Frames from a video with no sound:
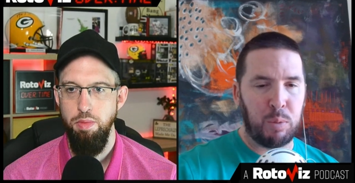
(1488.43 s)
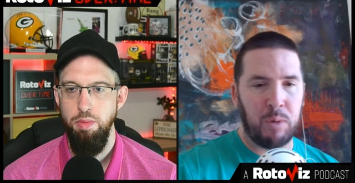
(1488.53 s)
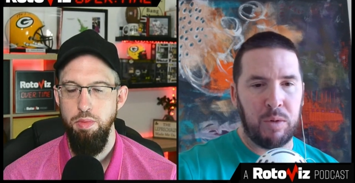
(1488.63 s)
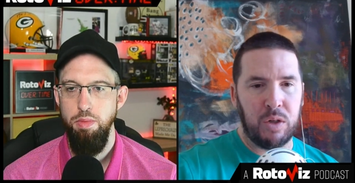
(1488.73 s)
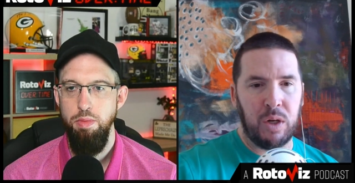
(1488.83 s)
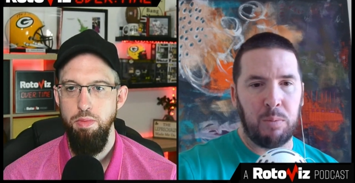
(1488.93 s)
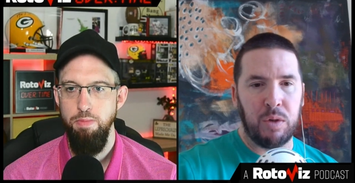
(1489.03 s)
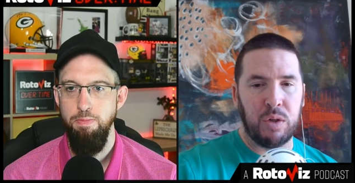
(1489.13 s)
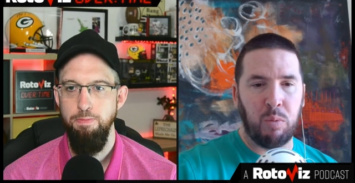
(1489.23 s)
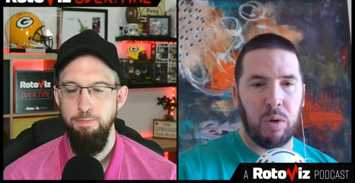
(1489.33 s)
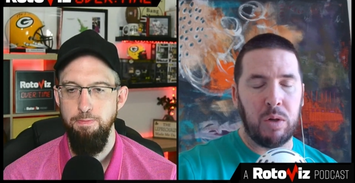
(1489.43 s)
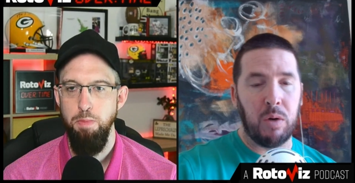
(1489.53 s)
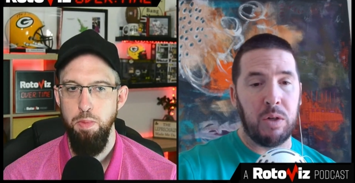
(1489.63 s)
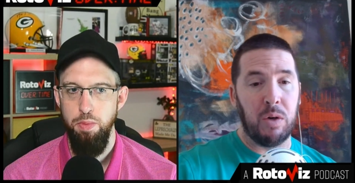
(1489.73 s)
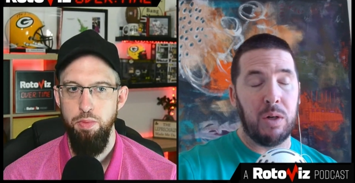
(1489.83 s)
Speaker 1: permanent championship
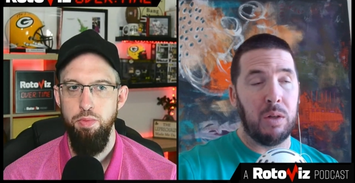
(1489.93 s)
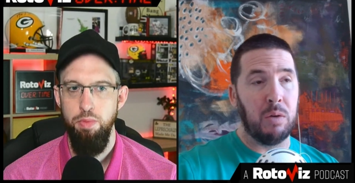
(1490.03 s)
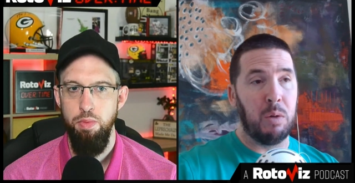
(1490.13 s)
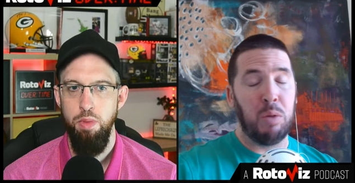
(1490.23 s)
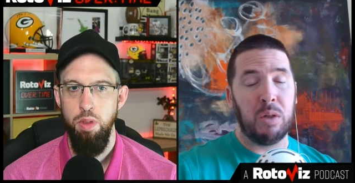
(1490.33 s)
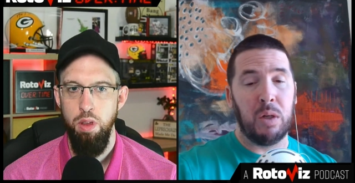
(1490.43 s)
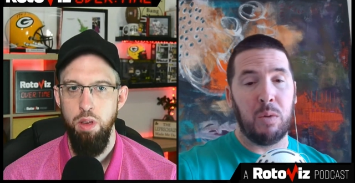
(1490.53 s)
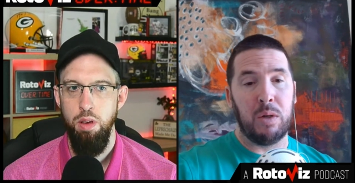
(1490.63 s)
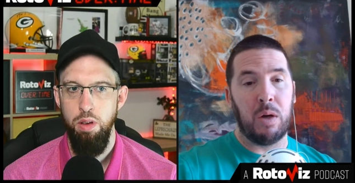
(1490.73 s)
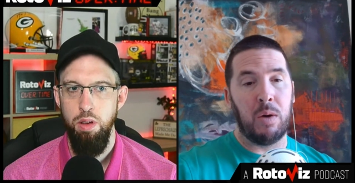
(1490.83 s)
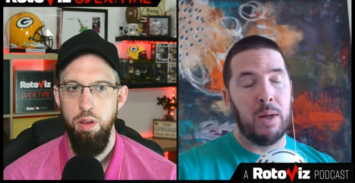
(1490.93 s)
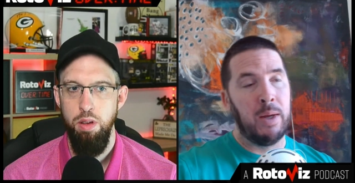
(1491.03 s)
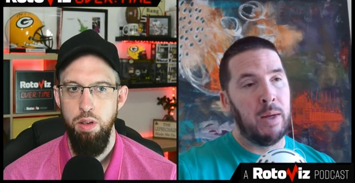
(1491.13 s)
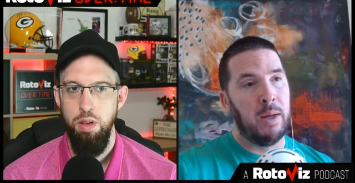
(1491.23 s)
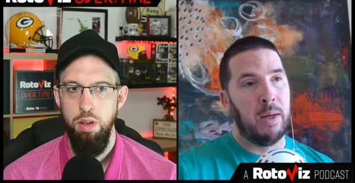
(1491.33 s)
window and you're into the rebuilding window,
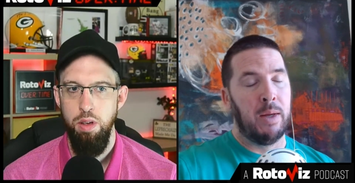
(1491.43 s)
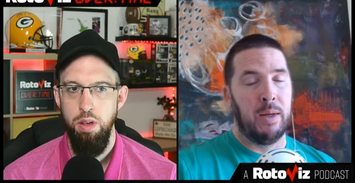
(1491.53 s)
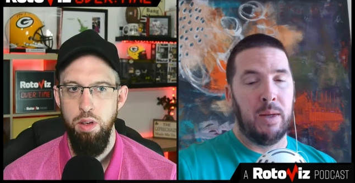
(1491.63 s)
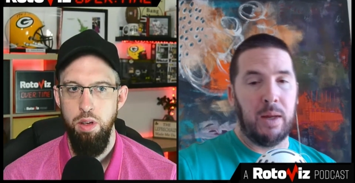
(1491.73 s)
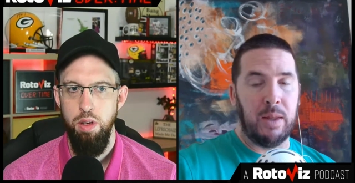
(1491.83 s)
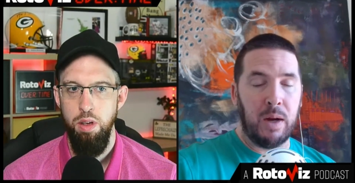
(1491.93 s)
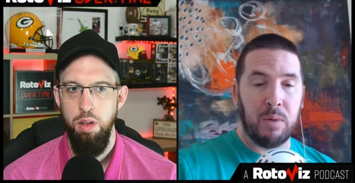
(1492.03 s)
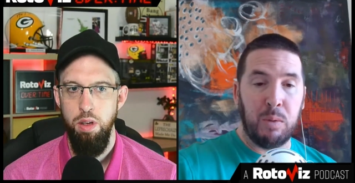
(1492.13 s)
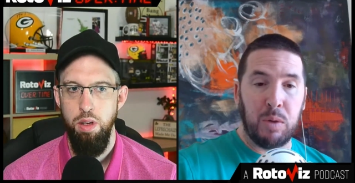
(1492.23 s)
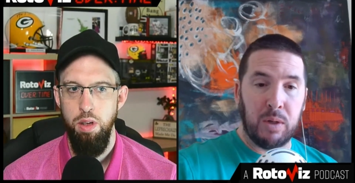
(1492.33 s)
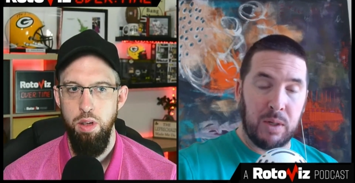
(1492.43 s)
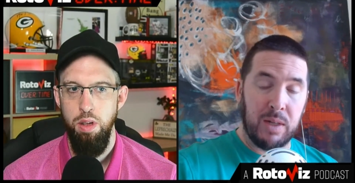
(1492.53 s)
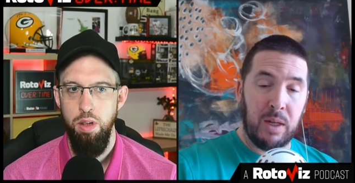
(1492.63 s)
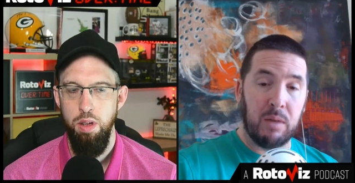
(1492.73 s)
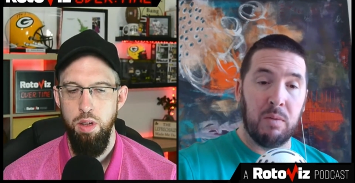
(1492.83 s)
and that rebuild
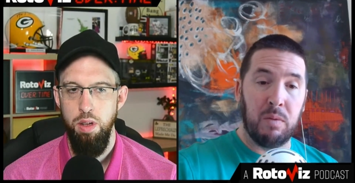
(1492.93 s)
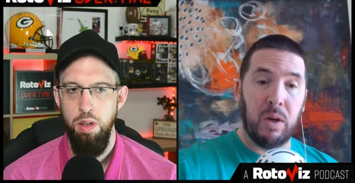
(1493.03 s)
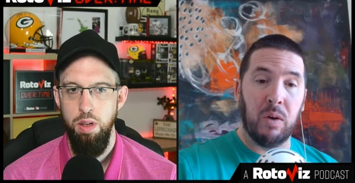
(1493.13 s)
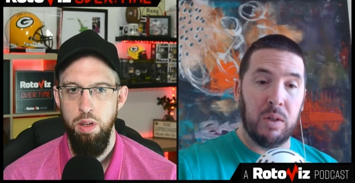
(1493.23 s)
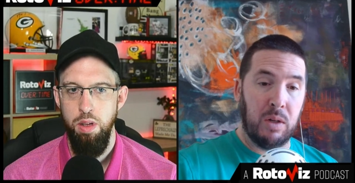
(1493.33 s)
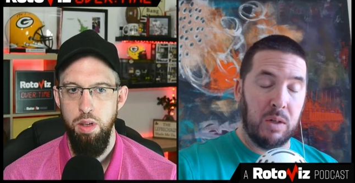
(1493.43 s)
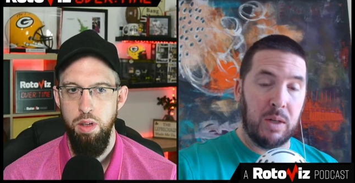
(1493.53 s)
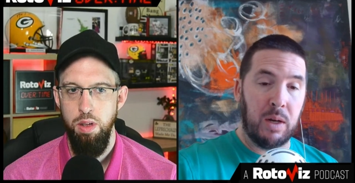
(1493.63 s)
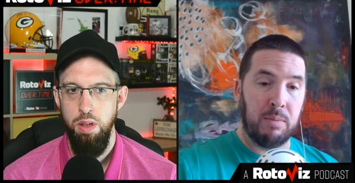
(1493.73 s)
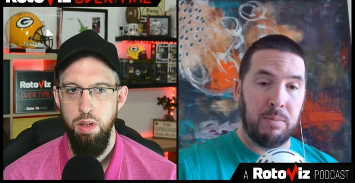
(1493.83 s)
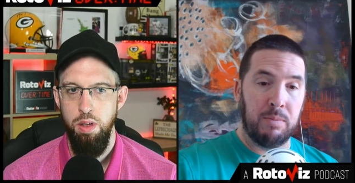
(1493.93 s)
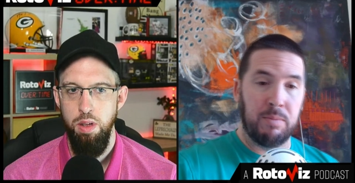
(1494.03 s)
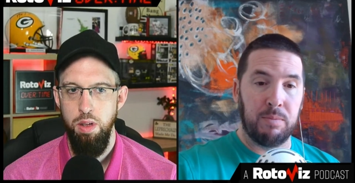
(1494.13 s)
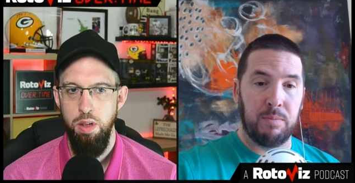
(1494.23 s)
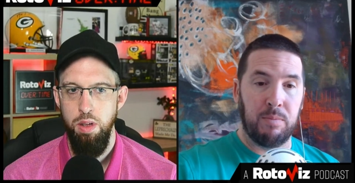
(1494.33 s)
can take a very long time.
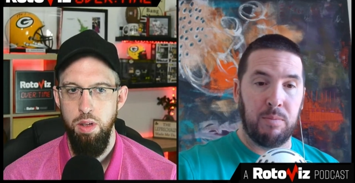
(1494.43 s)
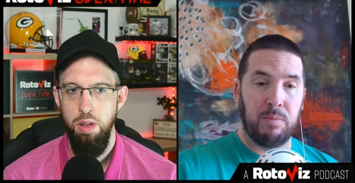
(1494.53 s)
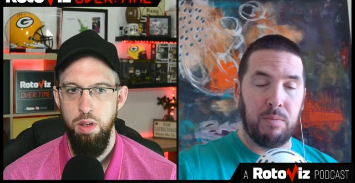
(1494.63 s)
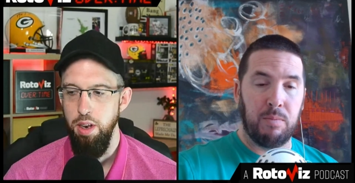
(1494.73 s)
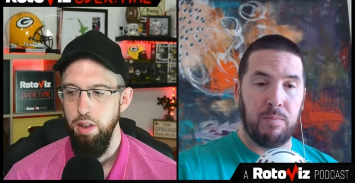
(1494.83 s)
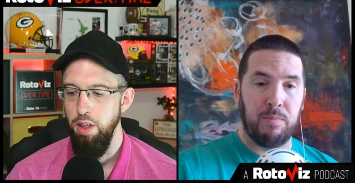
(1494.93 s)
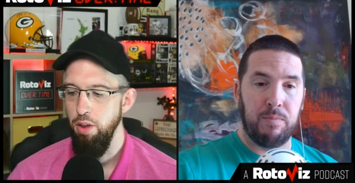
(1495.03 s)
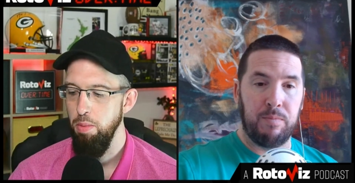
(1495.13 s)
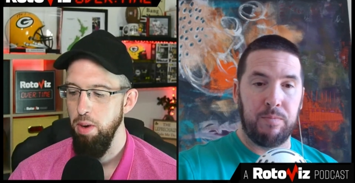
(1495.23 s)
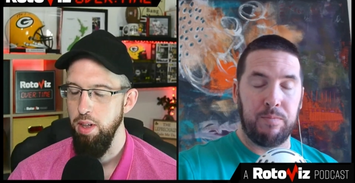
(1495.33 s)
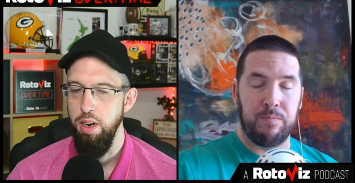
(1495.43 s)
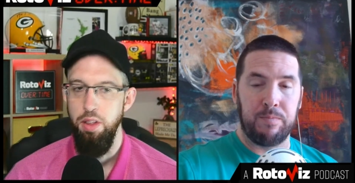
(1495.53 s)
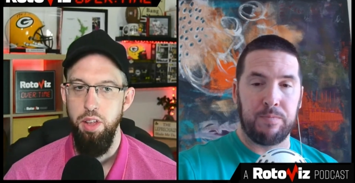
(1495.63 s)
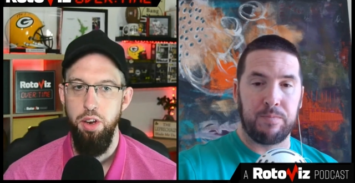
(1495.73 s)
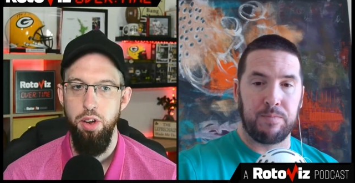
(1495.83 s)
Speaker 2: Yeah, and the other part there
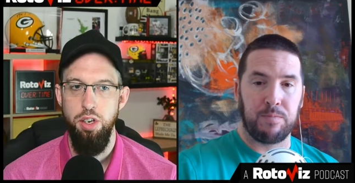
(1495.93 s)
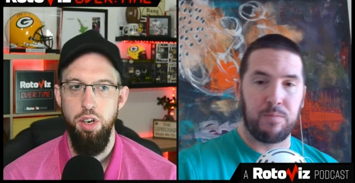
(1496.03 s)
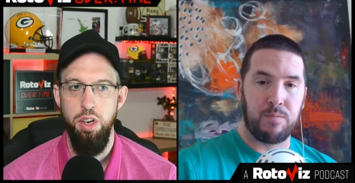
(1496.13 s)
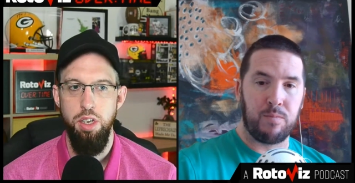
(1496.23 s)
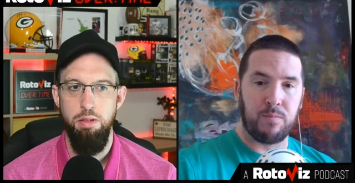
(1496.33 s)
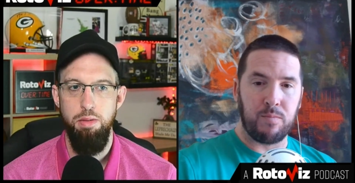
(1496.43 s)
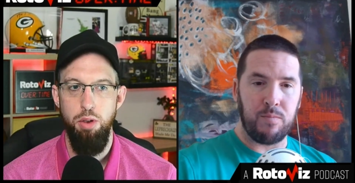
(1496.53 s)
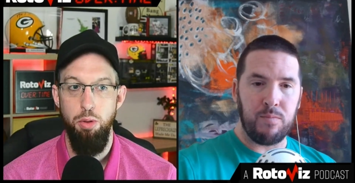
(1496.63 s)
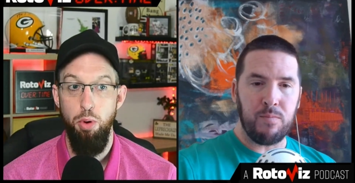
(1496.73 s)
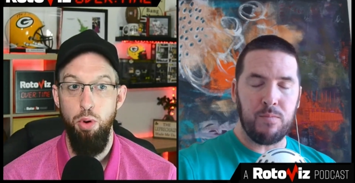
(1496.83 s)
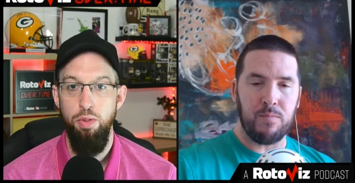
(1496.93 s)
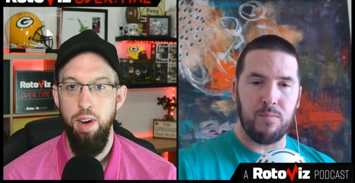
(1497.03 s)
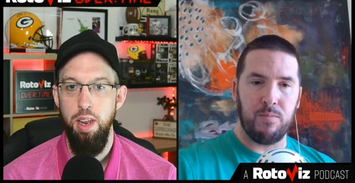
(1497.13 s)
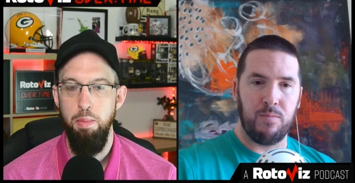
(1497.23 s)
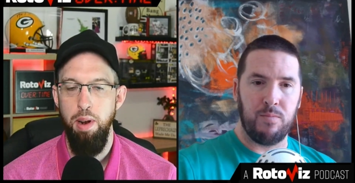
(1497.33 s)
that you touched on is, you know, the profile
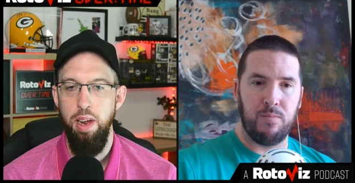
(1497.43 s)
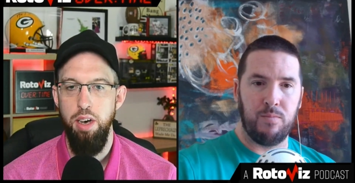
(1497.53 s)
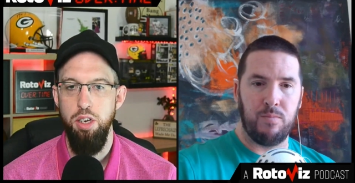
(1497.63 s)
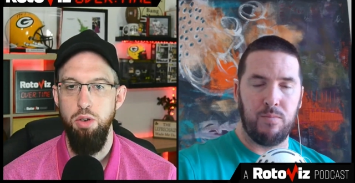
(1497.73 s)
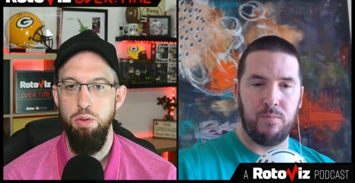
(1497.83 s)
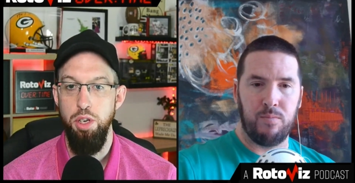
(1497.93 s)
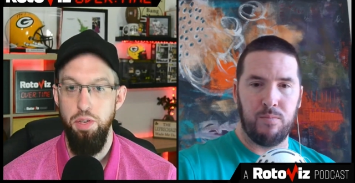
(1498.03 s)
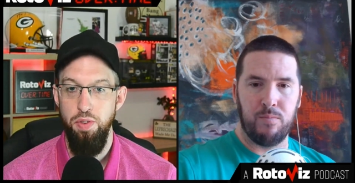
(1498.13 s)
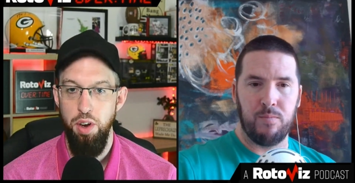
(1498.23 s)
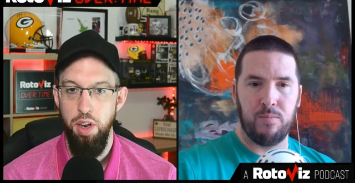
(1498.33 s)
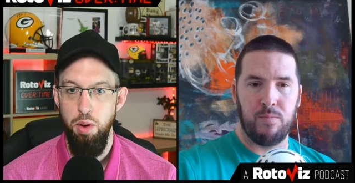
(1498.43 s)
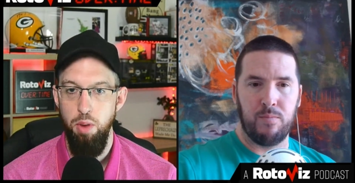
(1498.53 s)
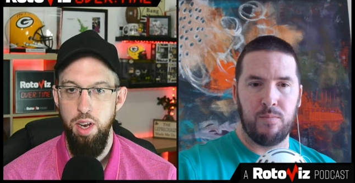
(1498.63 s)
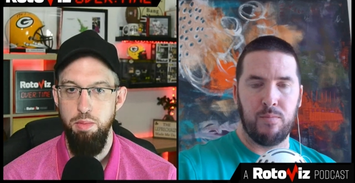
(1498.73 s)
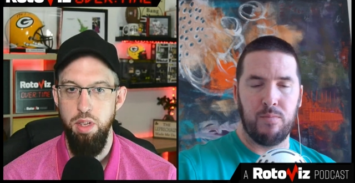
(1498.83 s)
of the player. So at Javonte
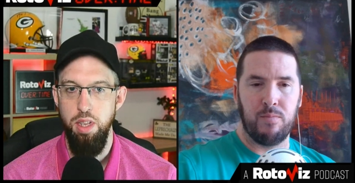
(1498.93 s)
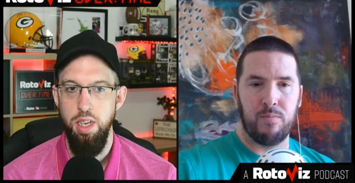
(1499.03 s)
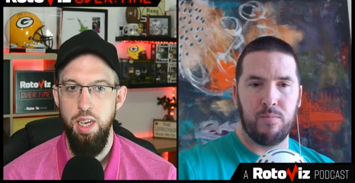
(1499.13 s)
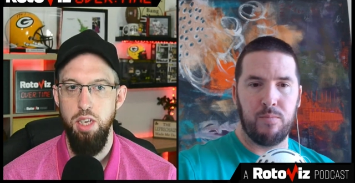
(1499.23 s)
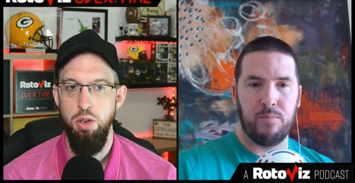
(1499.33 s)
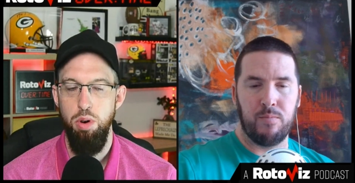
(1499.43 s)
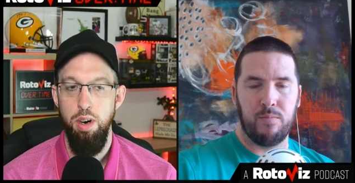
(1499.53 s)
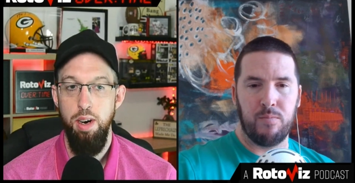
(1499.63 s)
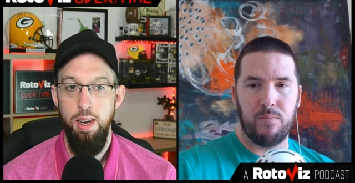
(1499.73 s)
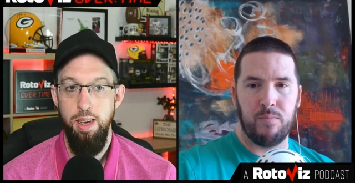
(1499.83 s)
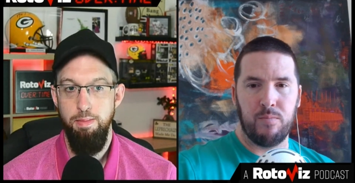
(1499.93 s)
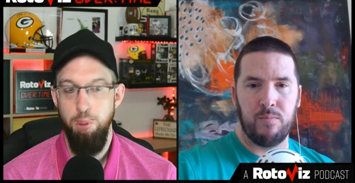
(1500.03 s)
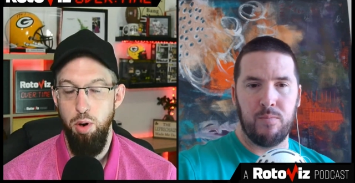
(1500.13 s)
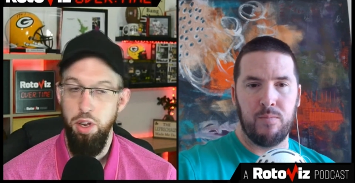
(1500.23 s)
Williams in this case, where, or you